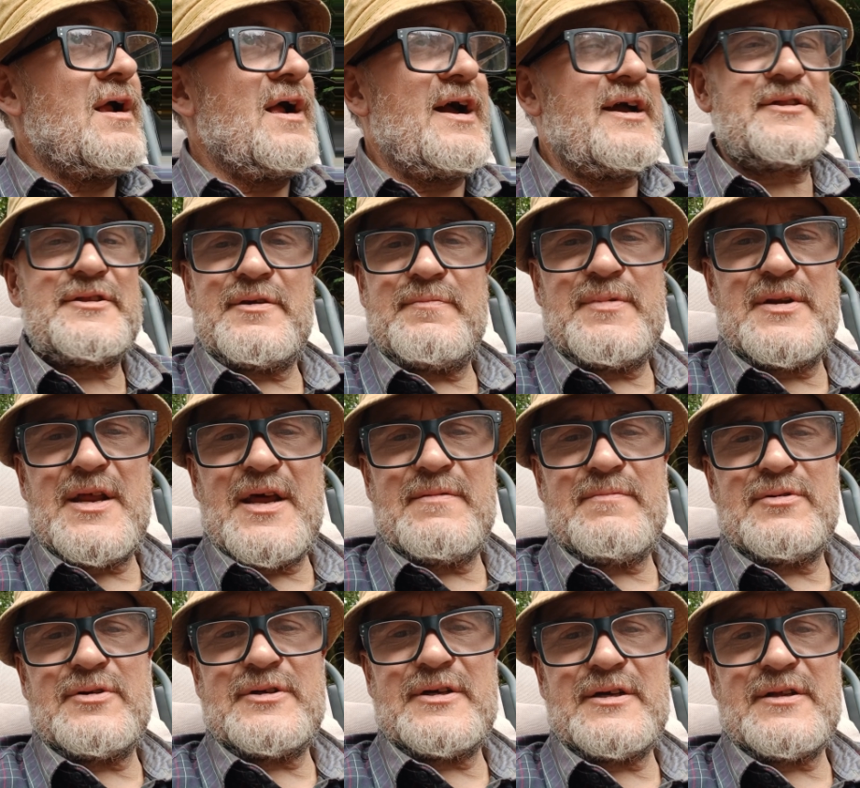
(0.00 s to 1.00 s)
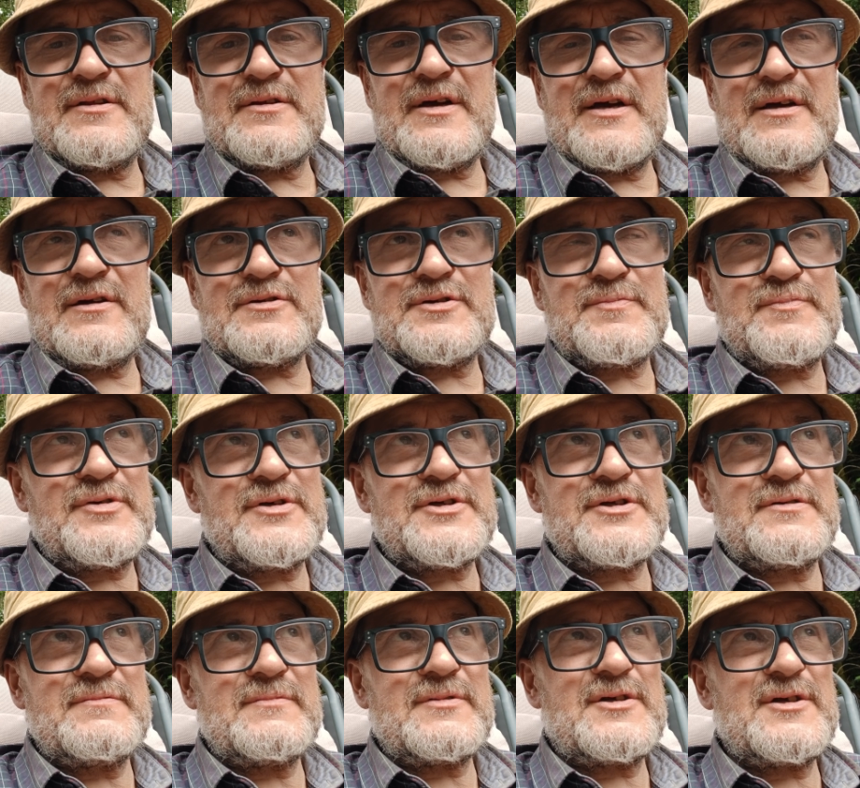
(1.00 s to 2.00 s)
had there been anybody else
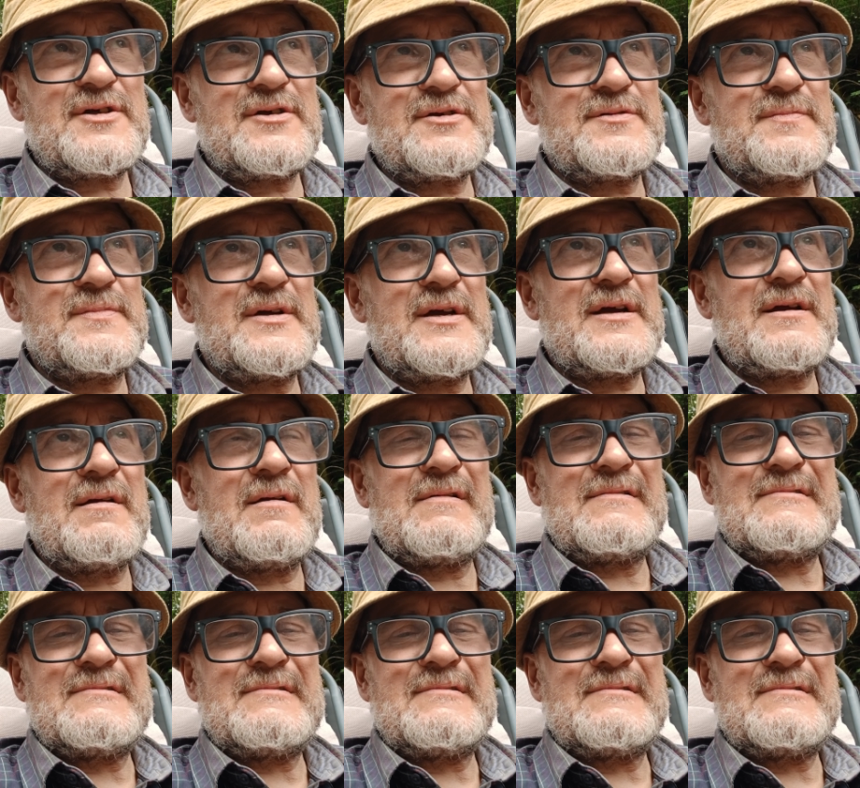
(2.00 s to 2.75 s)
president, because I was being